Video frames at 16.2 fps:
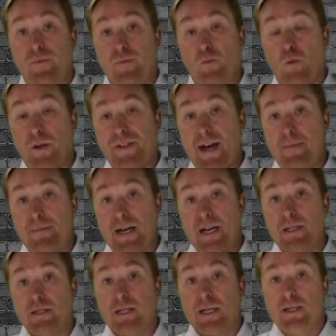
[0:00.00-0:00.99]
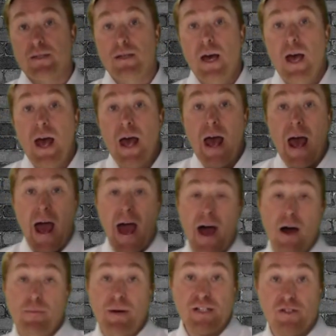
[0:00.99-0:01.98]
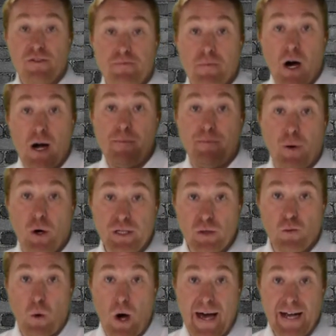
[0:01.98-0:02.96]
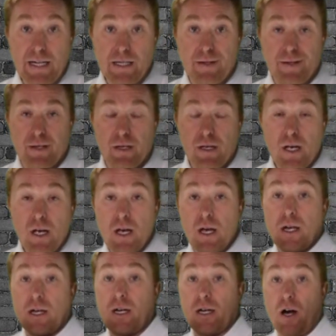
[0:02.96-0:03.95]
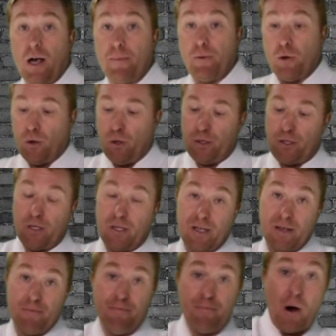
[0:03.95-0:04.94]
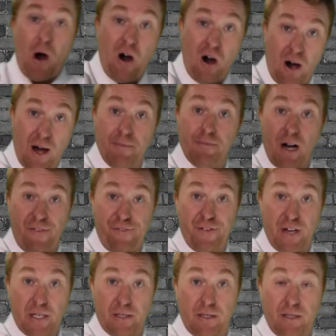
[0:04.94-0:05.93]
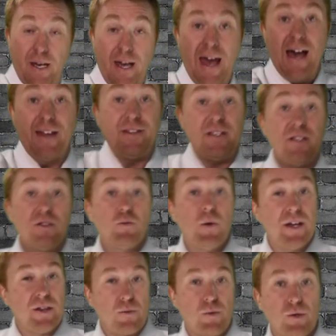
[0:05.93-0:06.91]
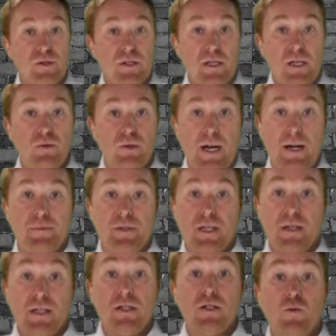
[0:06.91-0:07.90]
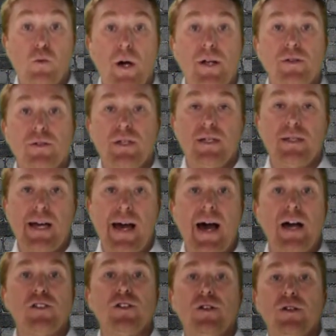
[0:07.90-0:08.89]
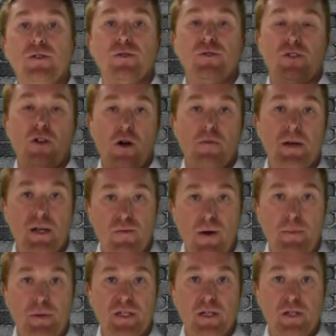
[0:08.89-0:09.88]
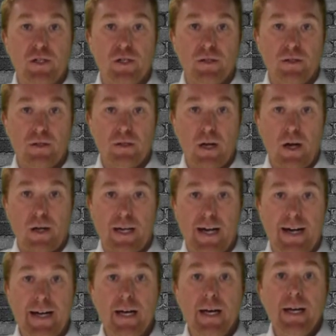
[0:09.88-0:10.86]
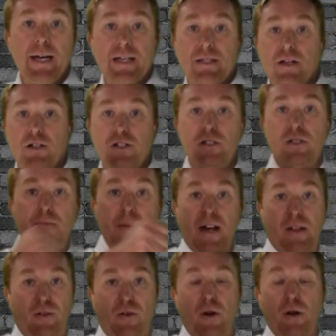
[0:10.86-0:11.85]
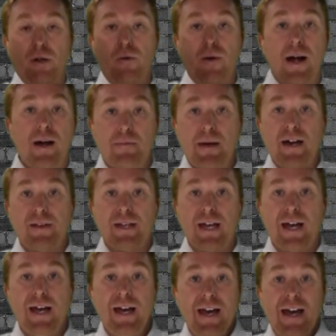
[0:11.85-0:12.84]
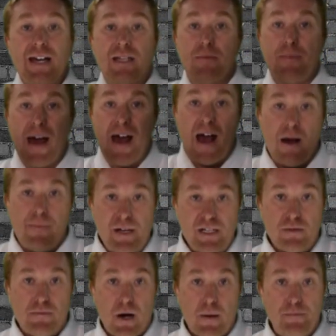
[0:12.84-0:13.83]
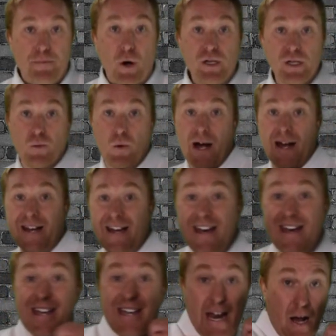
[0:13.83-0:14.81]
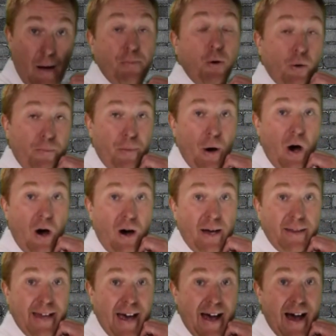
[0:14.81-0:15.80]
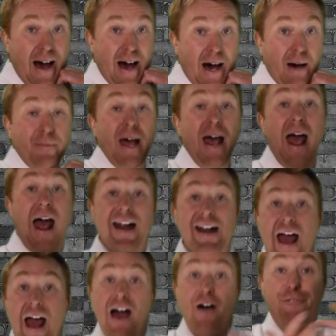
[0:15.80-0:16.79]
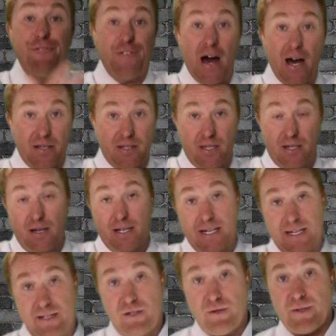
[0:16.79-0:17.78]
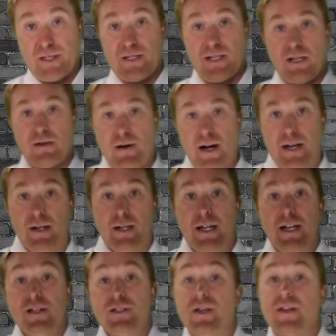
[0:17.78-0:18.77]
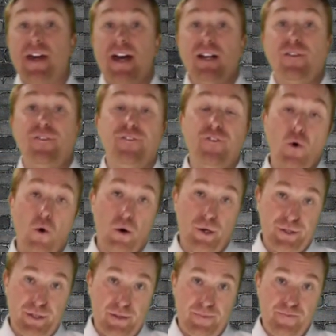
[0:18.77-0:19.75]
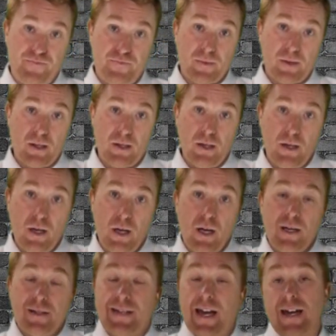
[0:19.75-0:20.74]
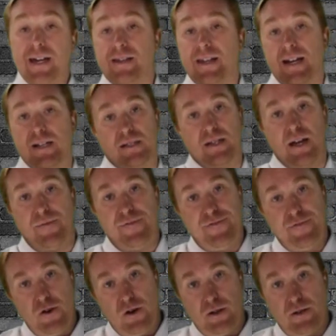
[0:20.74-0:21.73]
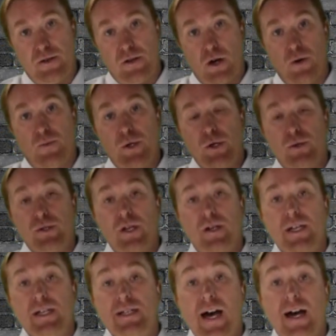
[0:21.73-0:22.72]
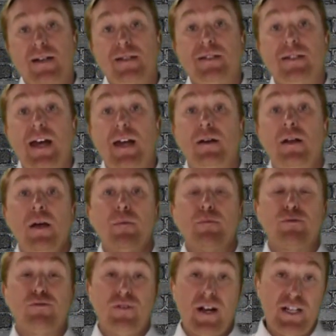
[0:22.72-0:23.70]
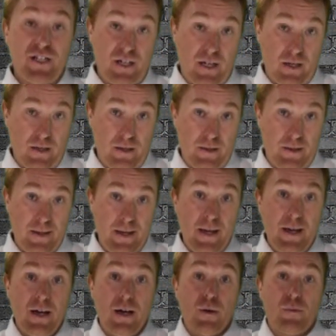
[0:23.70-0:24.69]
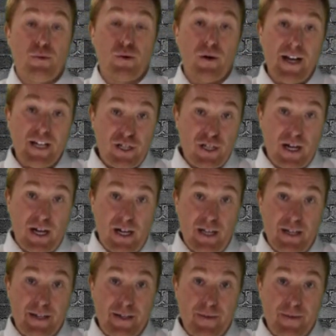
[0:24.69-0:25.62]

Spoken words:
What that means is how much of my body weight can I put behind my fist. And this is where the real skill comes in. This is why your sensei asks you to do so many repetitions, okay? It's not just about throwing your arm out there, it's about how much of my body weight can I put behind that arm and how fast can I get it to accelerate. So that is force. Taking that a step further though, we also need to understand pressure. Pressure